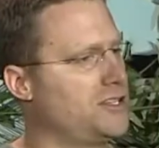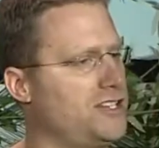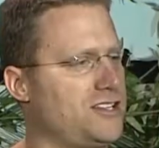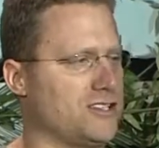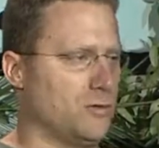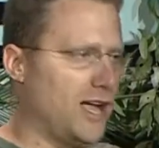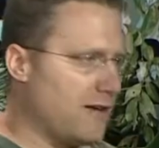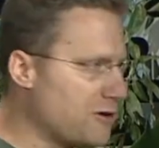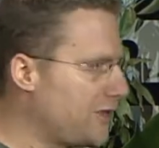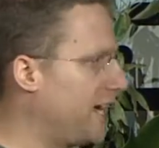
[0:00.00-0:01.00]
organization where
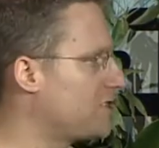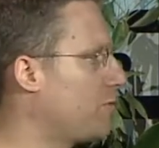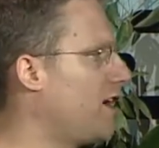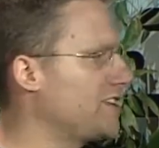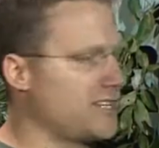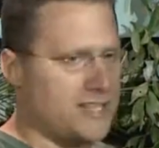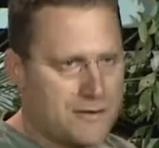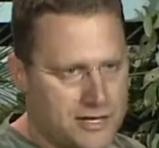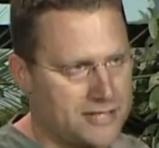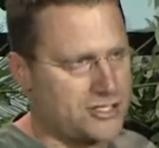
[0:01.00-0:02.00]
everything has a process,
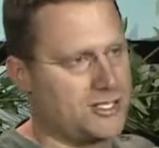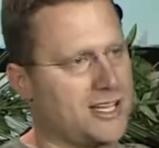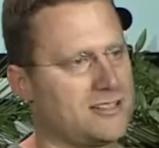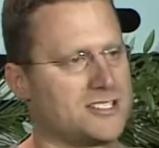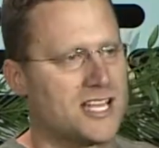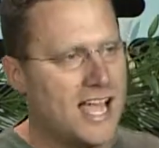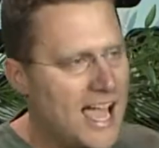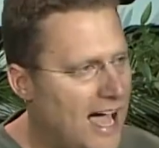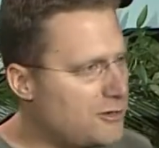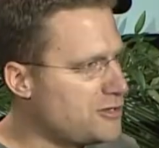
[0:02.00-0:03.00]
everything has a checklist,
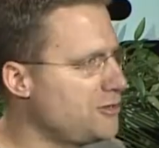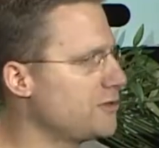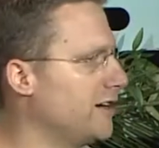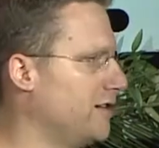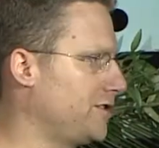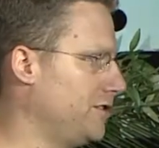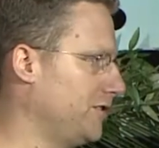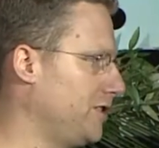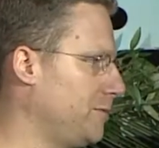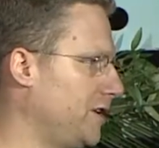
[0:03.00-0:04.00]
how does user error still
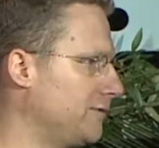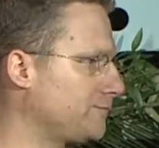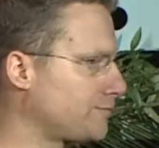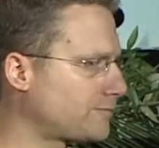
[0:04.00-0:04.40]
slip in?